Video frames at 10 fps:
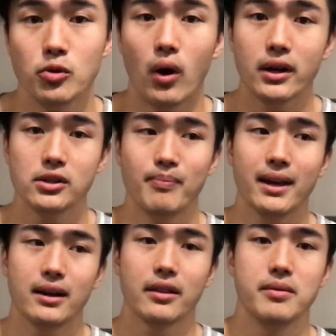So you want to
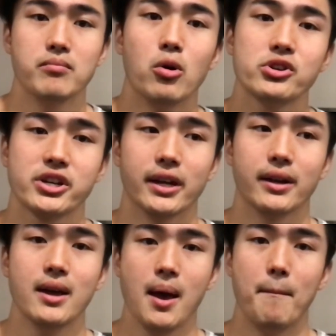make the motion
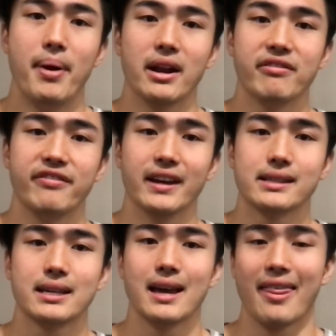
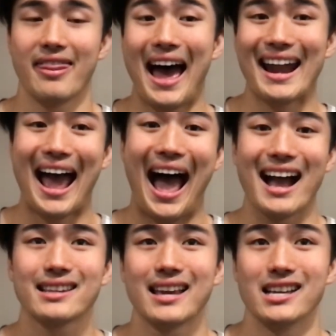benefit that
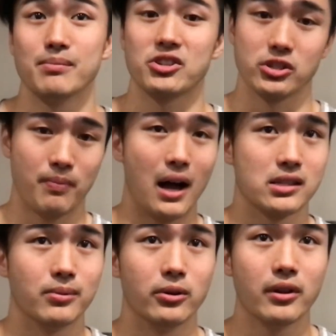act as much as
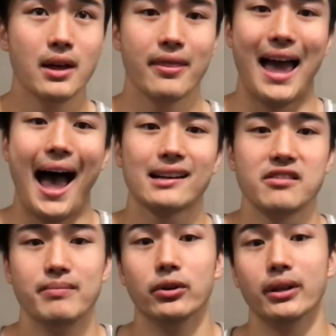possible. The act
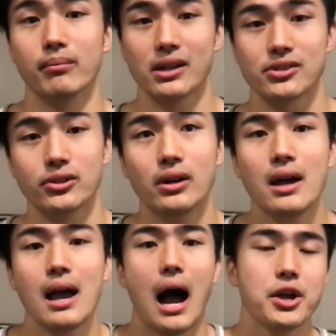of building muscle.
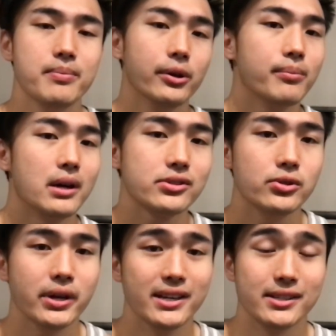How you build
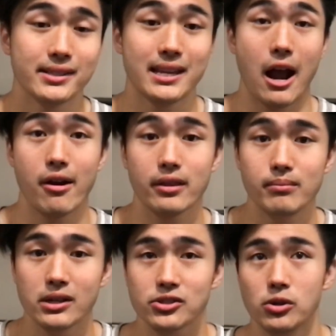muscle is tearing the
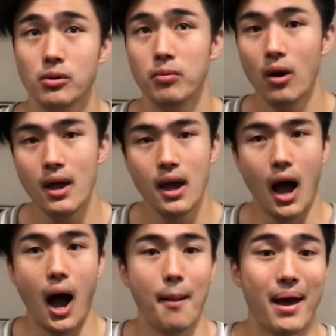muscle
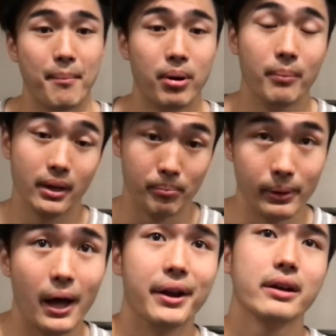and pumping
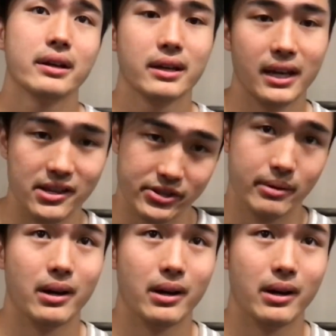blood into the